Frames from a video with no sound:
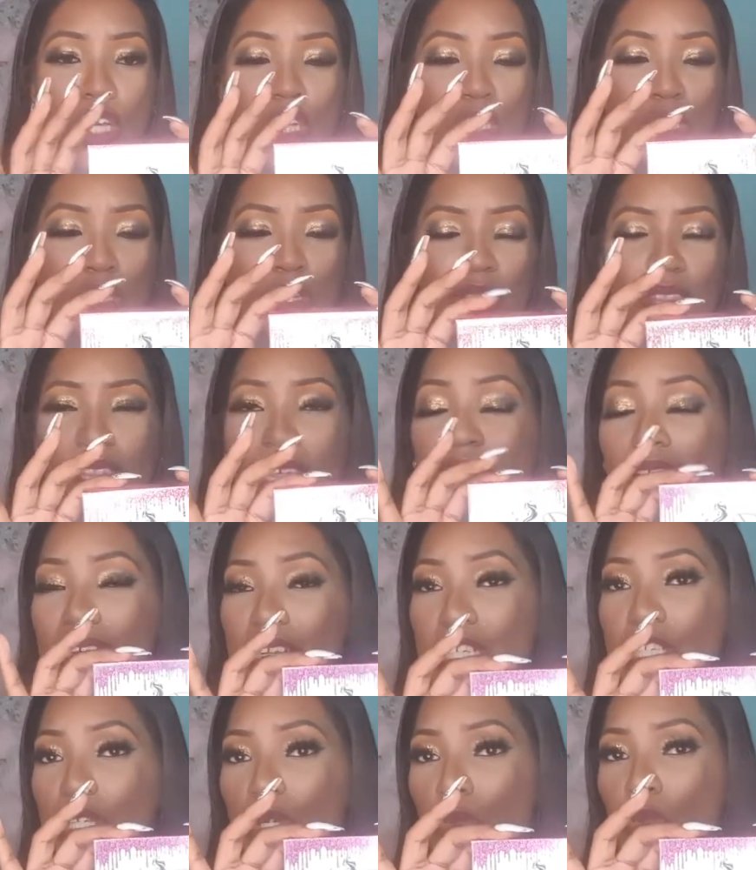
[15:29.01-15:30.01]
So that
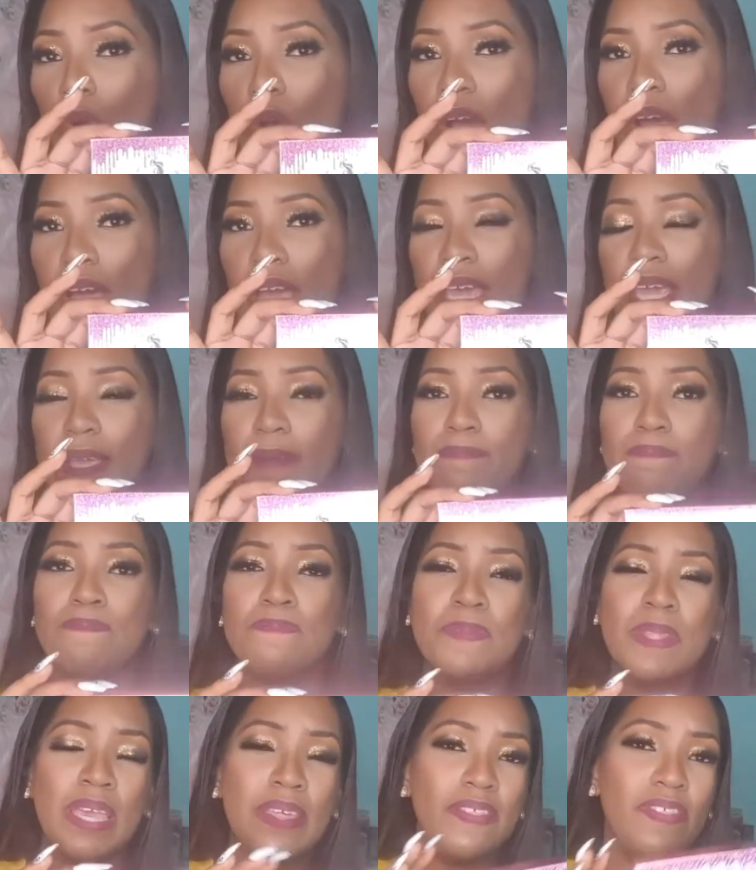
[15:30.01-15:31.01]
is why
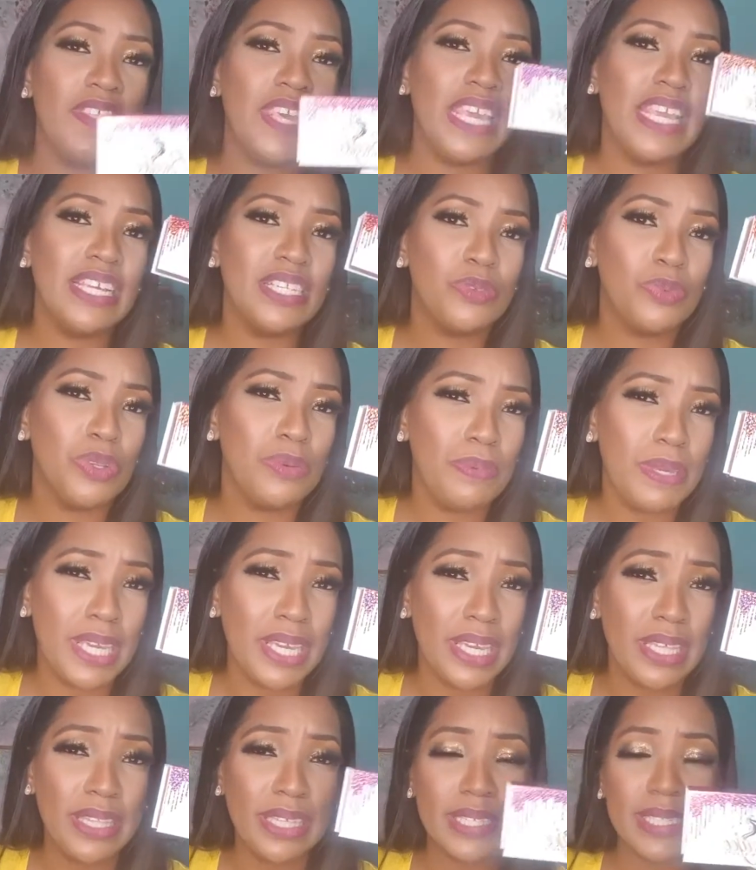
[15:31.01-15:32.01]
these would
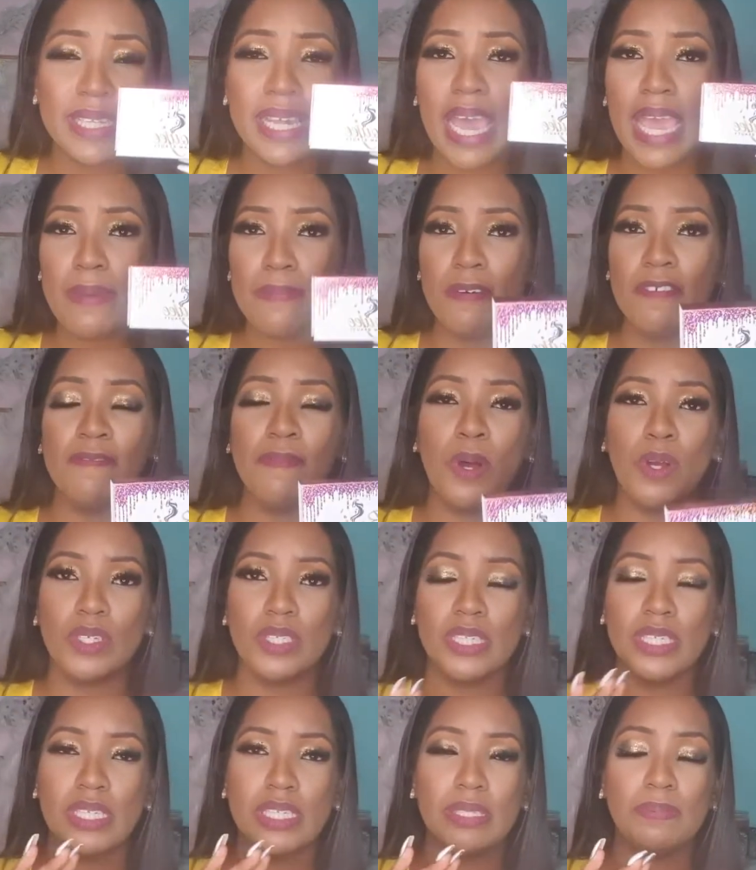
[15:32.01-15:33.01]
be the type of
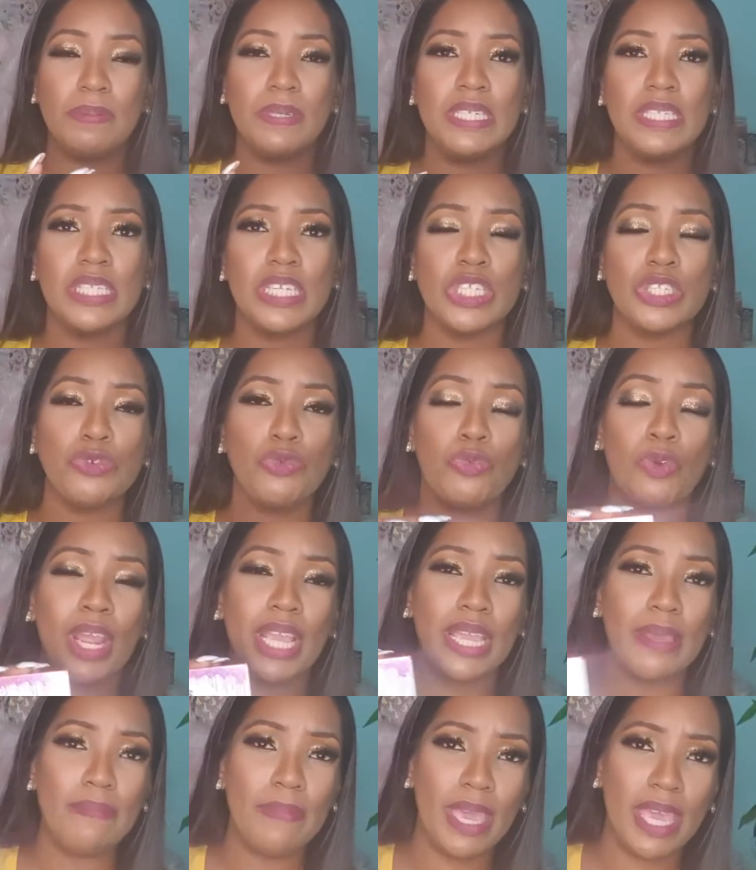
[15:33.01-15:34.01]
boxes persons
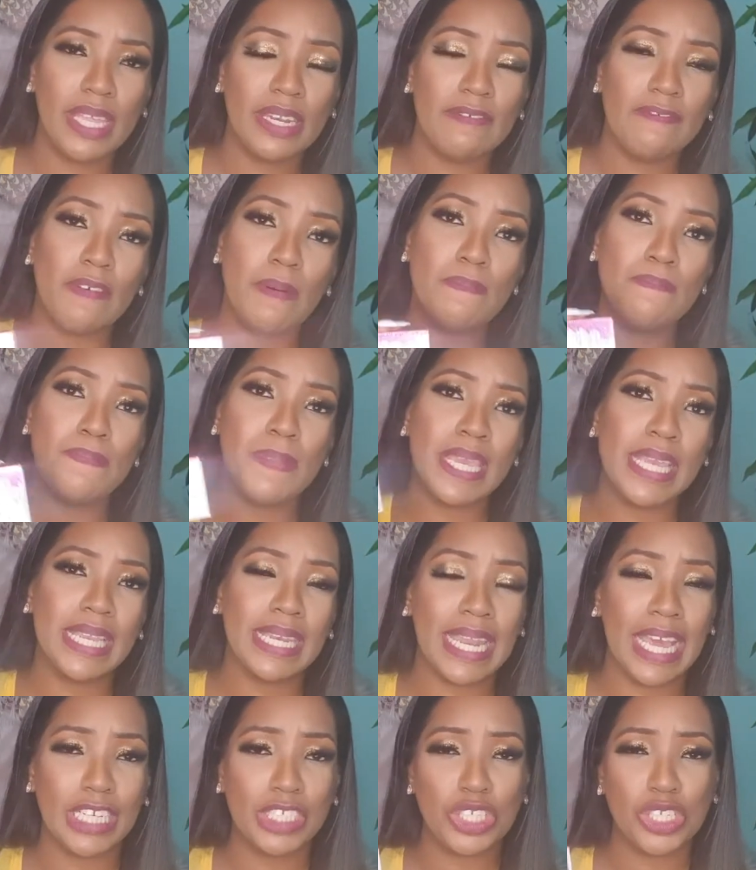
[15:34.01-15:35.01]
recommend for mink
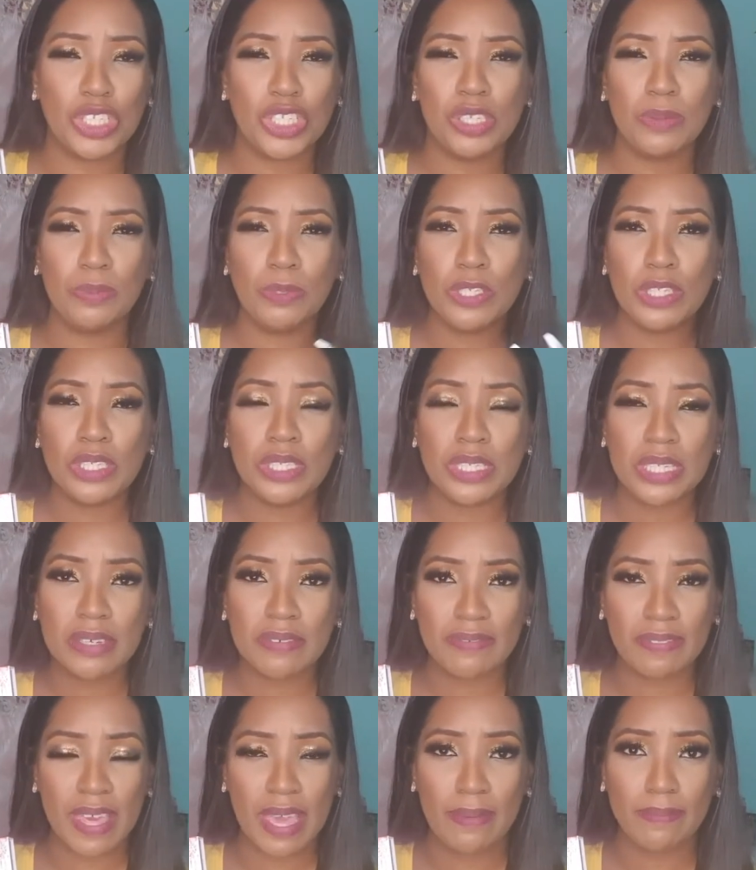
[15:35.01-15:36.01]
lashes to
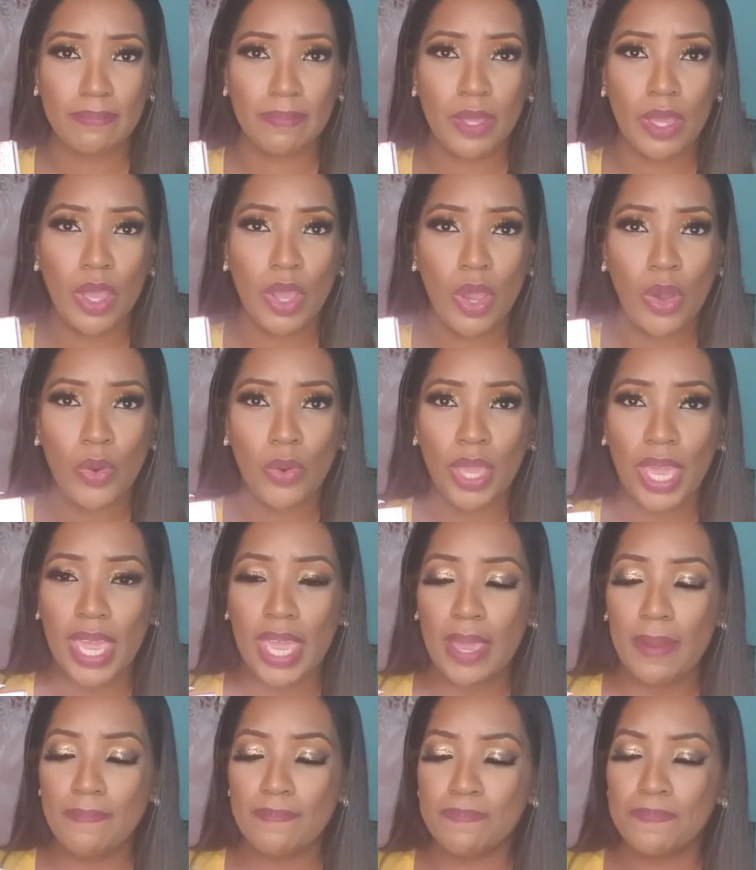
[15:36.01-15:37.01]
preserve them.
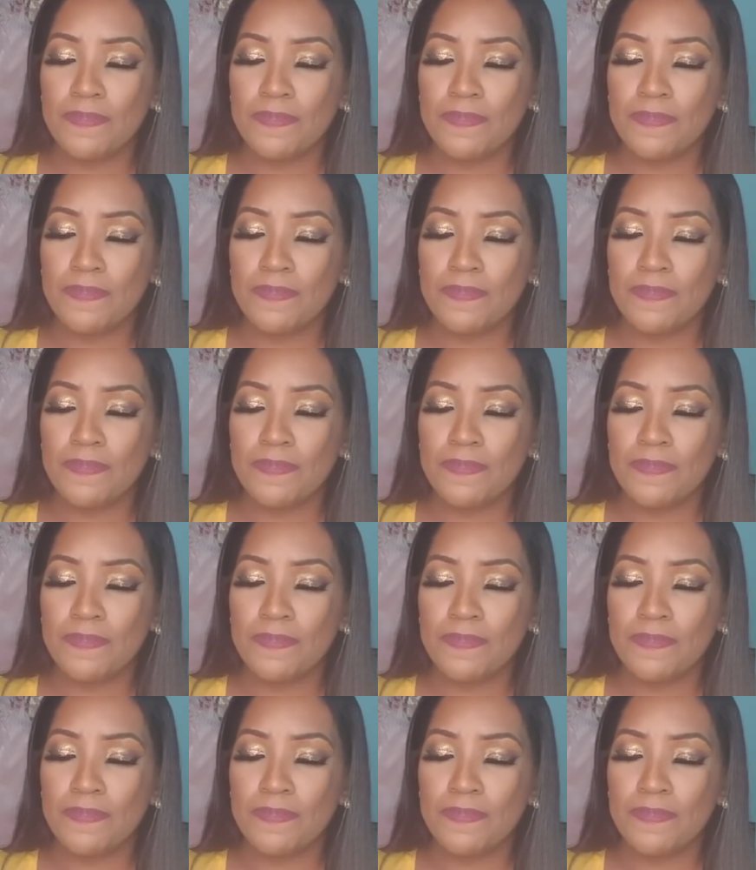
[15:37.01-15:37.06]
Okay,